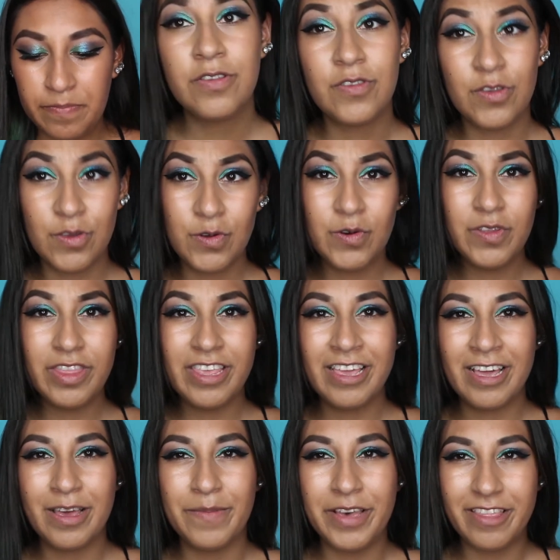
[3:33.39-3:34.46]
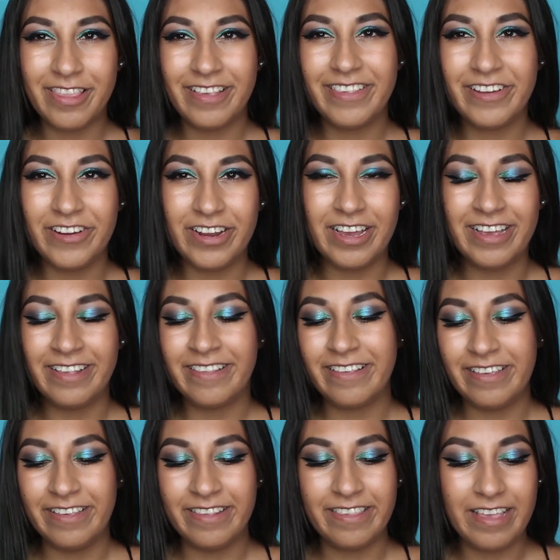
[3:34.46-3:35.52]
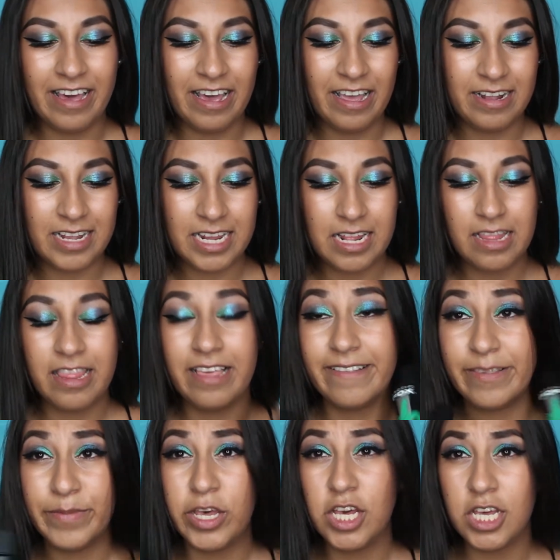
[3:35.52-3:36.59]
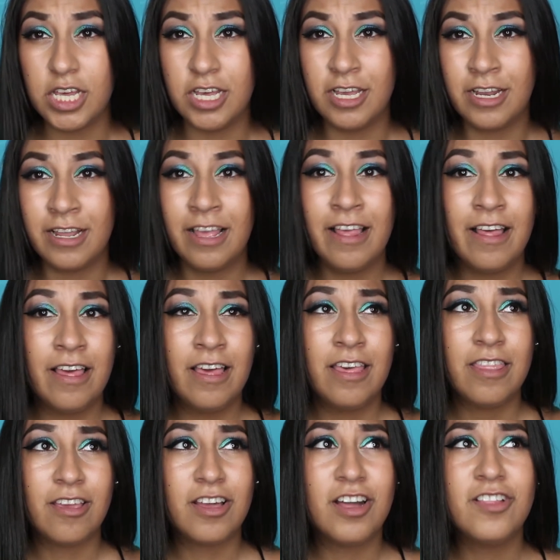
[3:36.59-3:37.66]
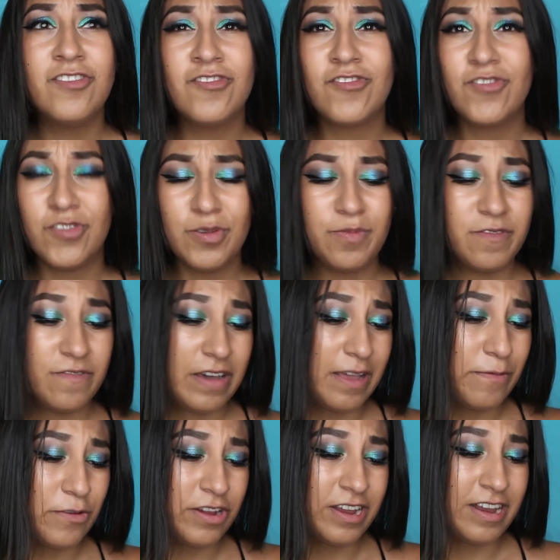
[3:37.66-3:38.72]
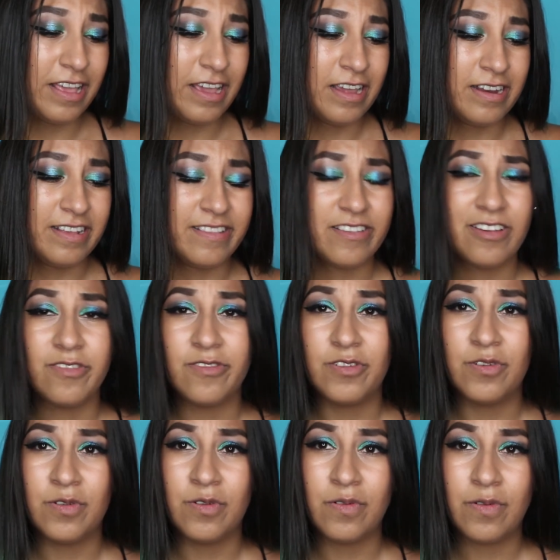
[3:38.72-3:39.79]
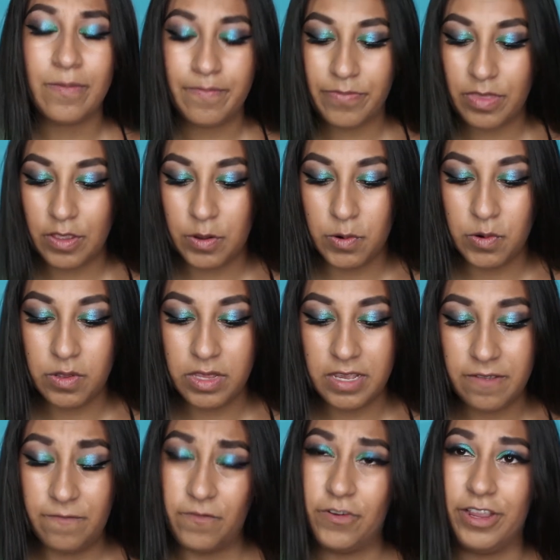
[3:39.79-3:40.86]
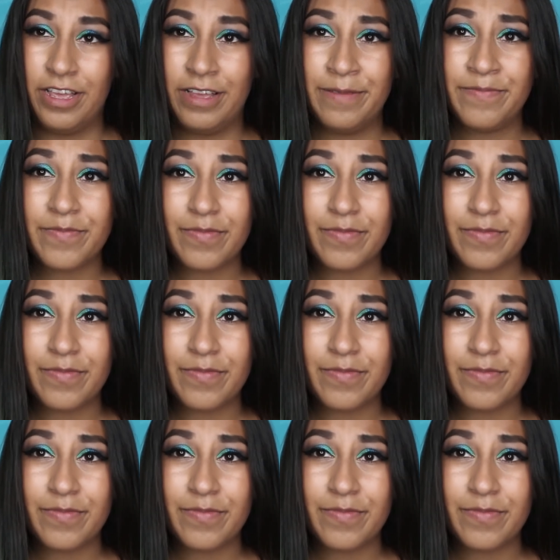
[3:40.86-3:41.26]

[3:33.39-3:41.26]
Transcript: So the cool thing about these hair dyes is that they smell good, the colors are super vibrant, and it's also cruelty free,